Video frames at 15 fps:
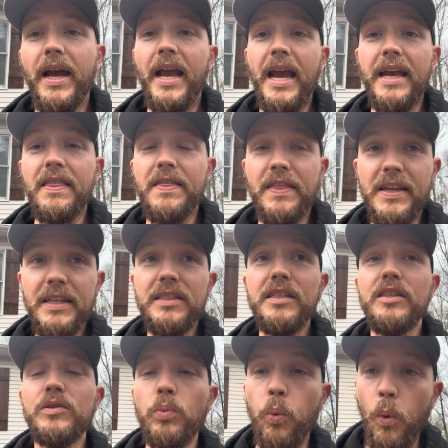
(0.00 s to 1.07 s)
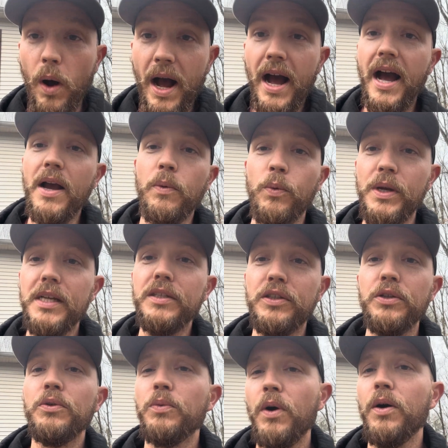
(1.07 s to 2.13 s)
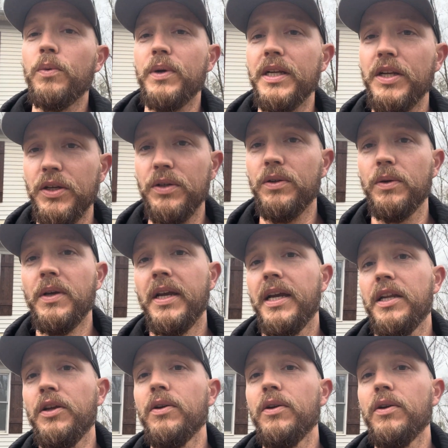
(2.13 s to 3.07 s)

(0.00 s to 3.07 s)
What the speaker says: hey, this is why we do what we do, and